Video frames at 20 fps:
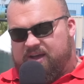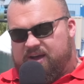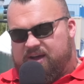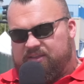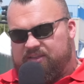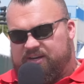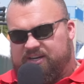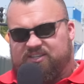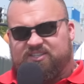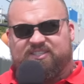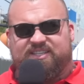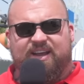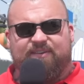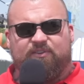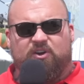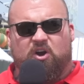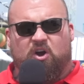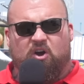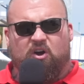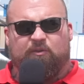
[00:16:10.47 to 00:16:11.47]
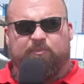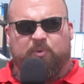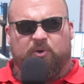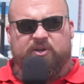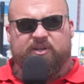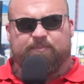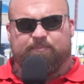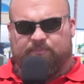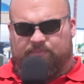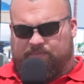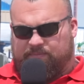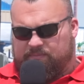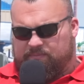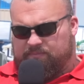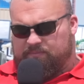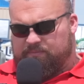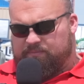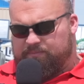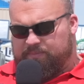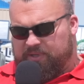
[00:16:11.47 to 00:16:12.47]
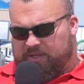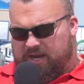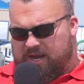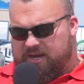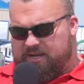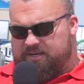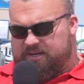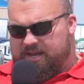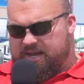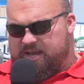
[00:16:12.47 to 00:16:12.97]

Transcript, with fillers: and then a seven and a half point behind